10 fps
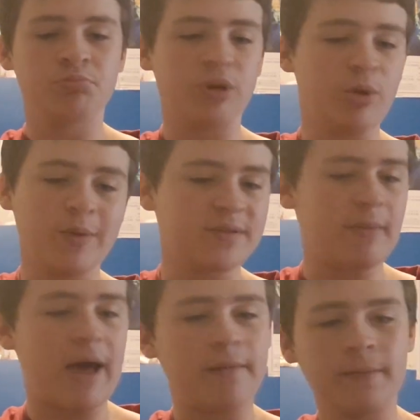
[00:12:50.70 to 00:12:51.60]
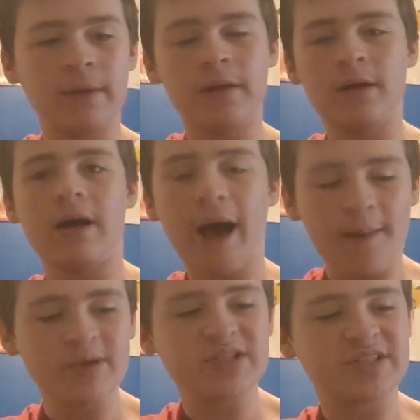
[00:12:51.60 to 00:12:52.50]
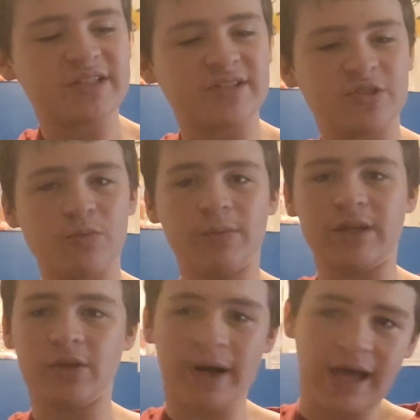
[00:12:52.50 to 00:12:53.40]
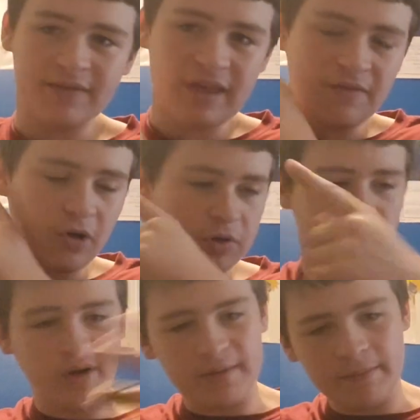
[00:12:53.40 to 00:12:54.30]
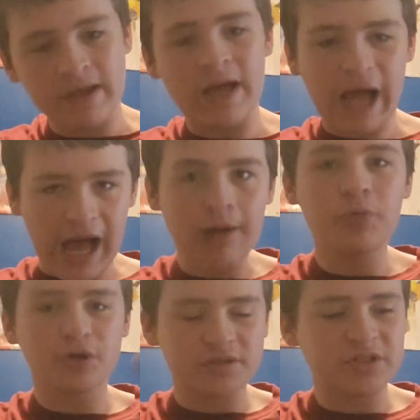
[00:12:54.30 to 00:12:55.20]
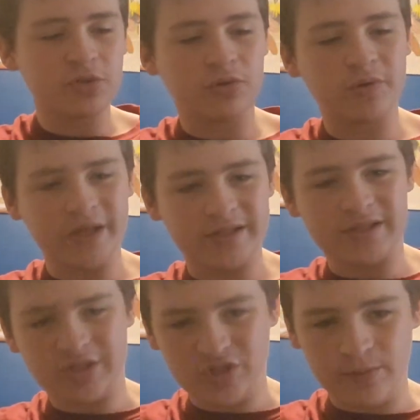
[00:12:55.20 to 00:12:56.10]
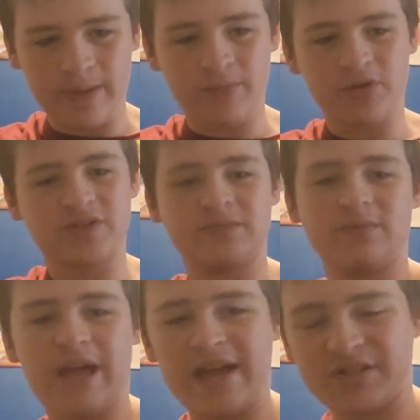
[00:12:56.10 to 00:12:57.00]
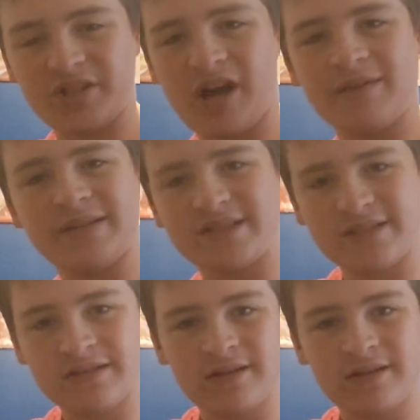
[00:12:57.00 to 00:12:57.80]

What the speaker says: It wasn't bad. I'm going to stick to Superman, though. I have that Volume 1. I will continue collecting the Superman books, Action Comics.